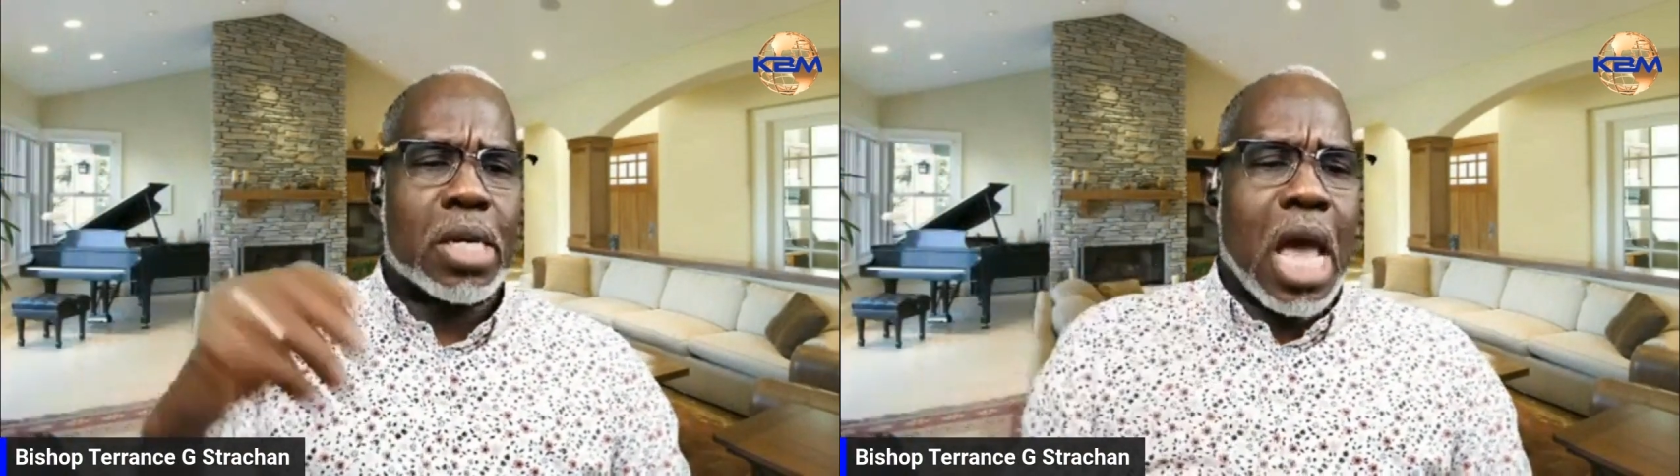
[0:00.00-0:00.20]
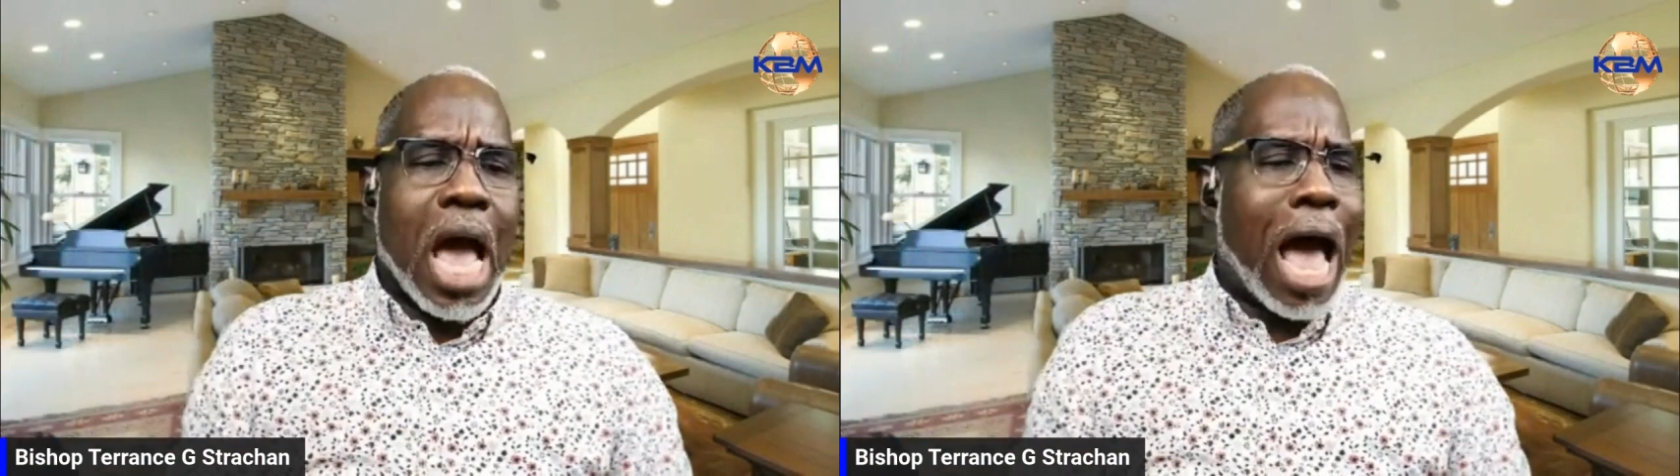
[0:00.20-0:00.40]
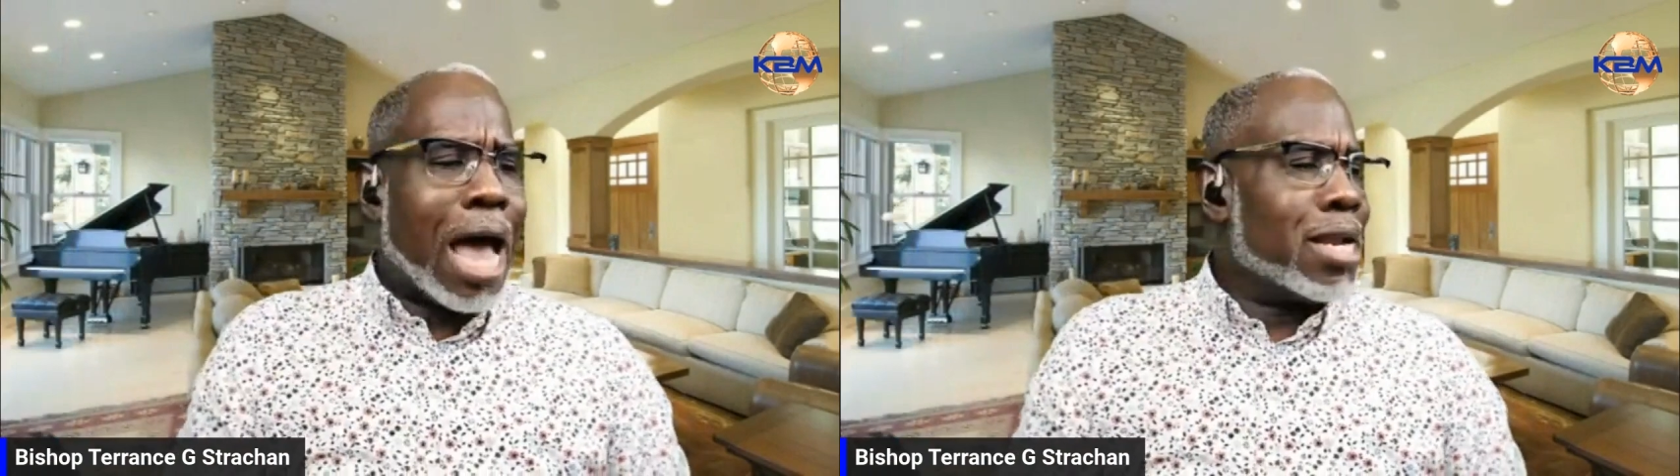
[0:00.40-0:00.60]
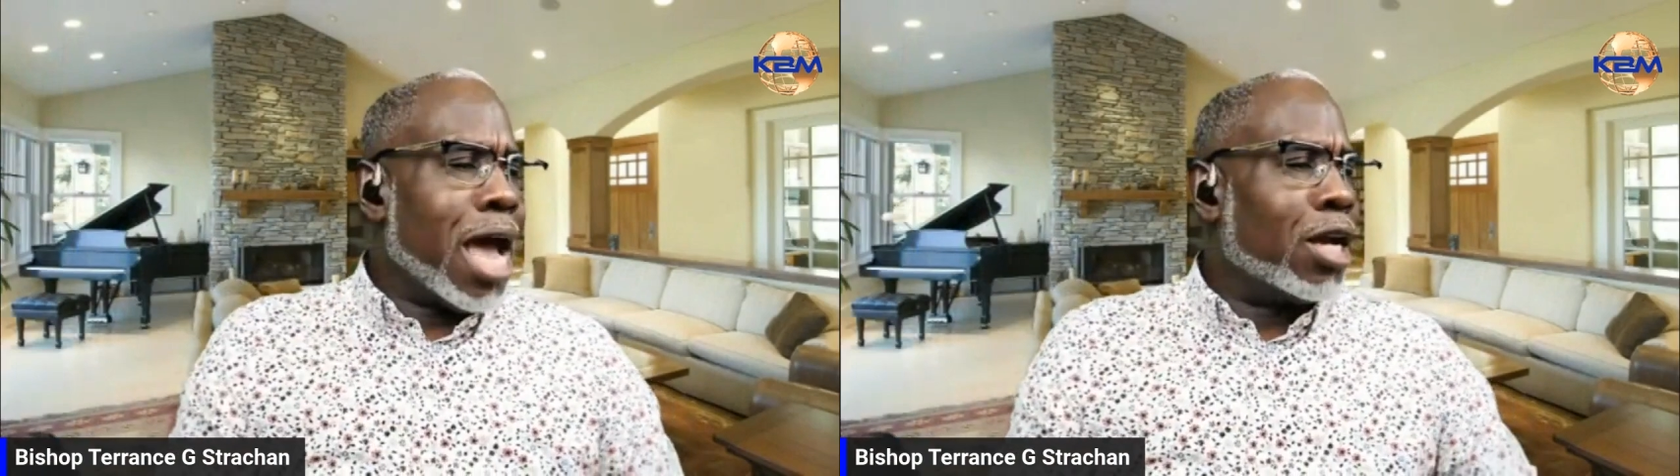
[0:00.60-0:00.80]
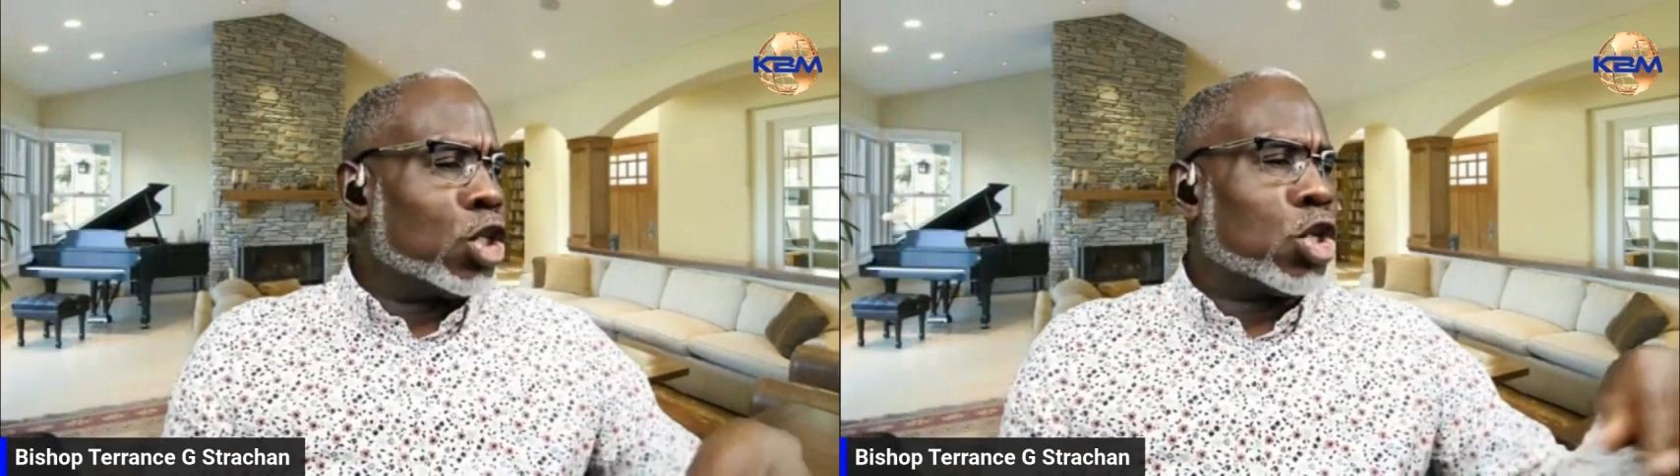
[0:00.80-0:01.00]
and then
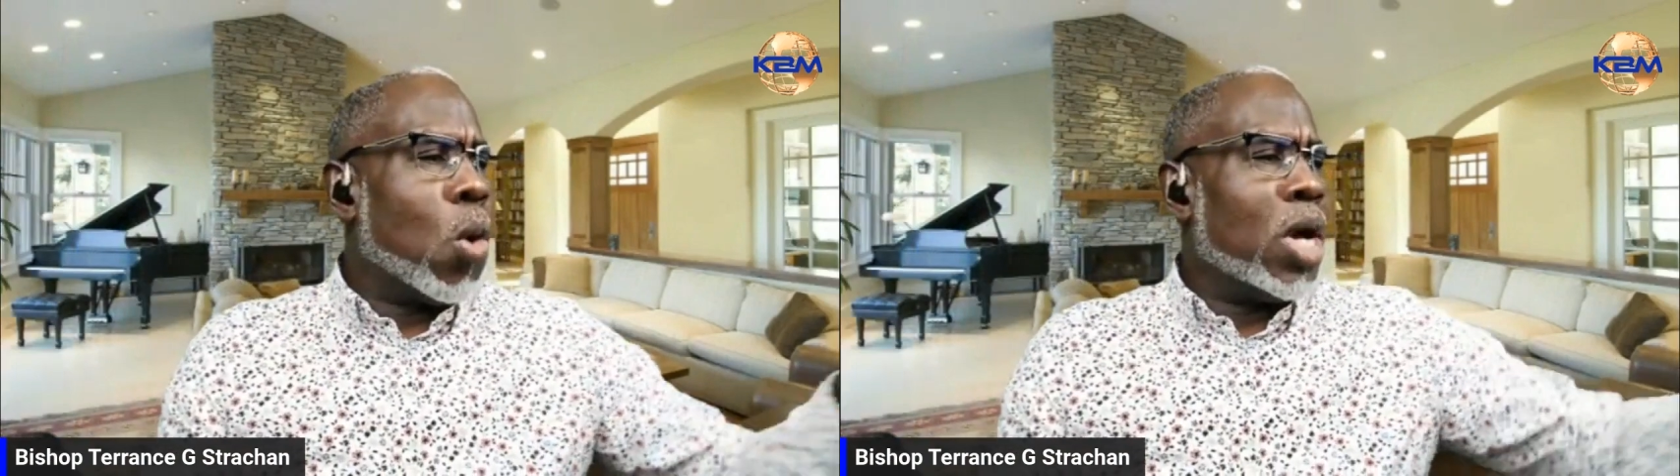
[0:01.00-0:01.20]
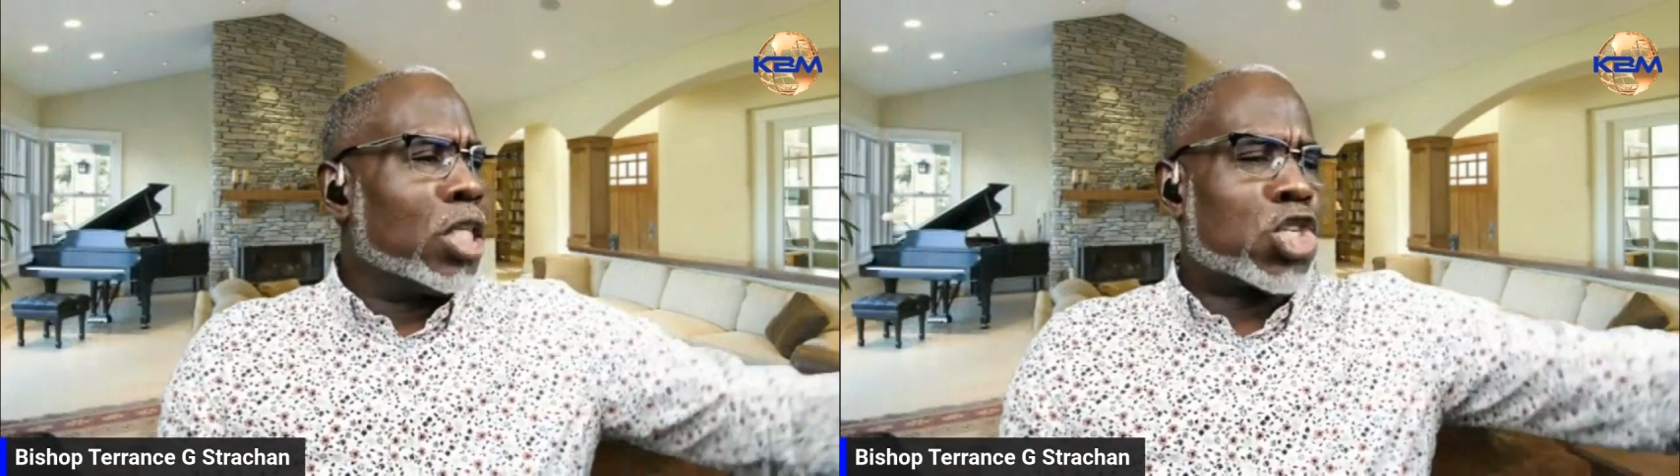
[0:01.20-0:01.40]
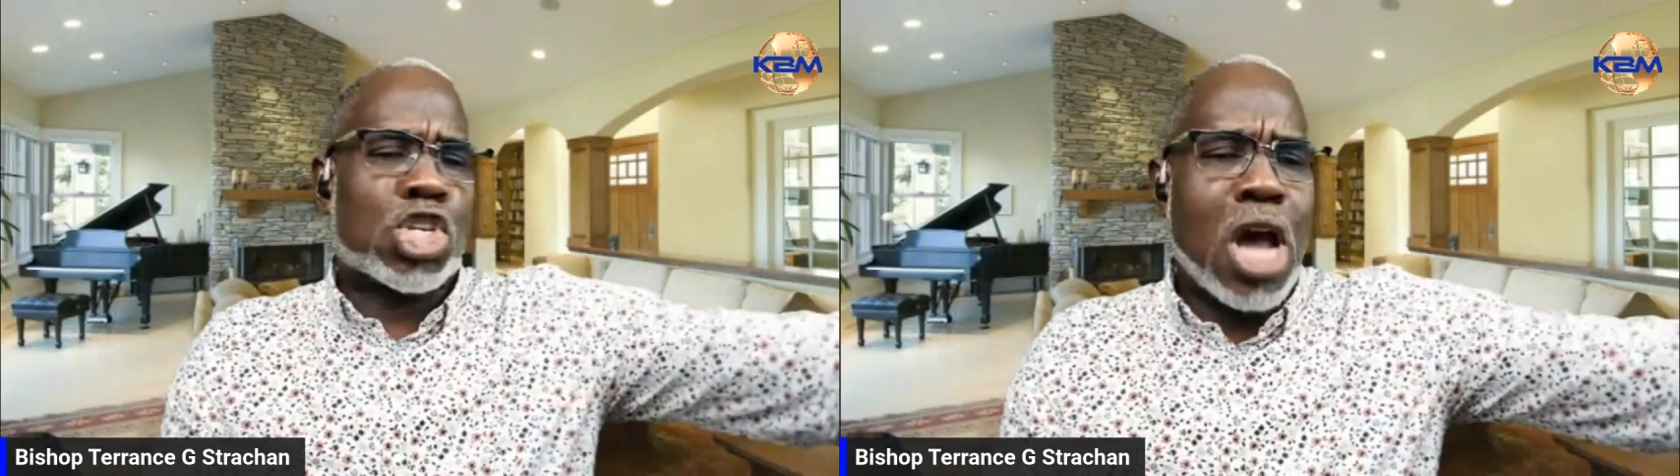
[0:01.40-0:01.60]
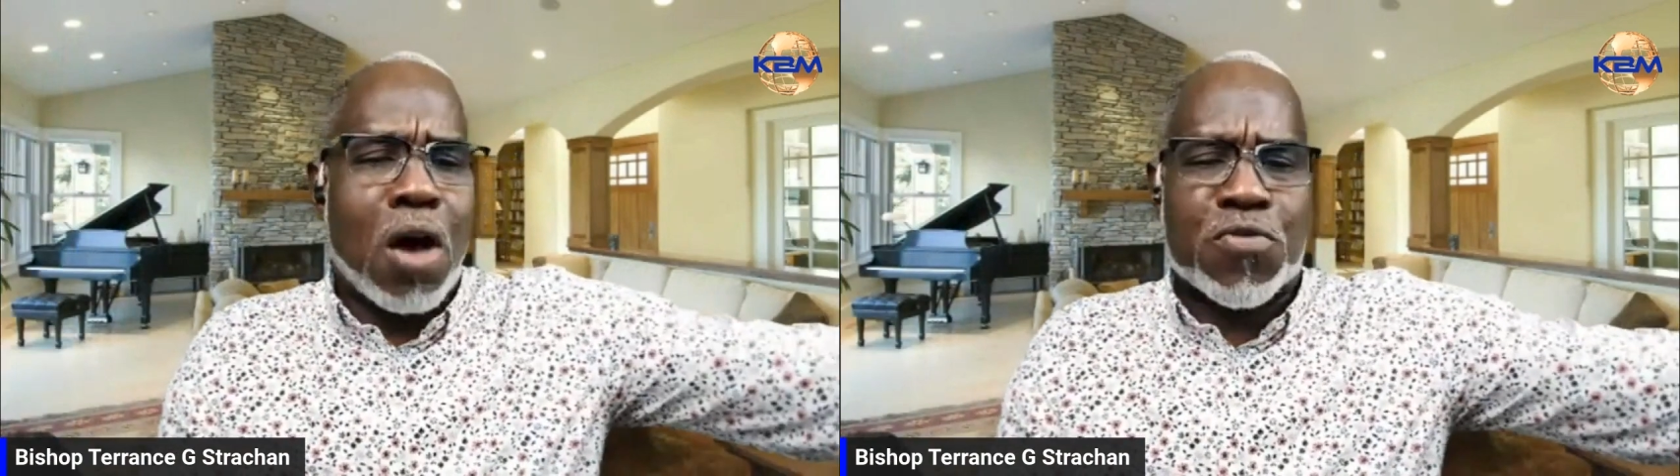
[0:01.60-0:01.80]
doing stuff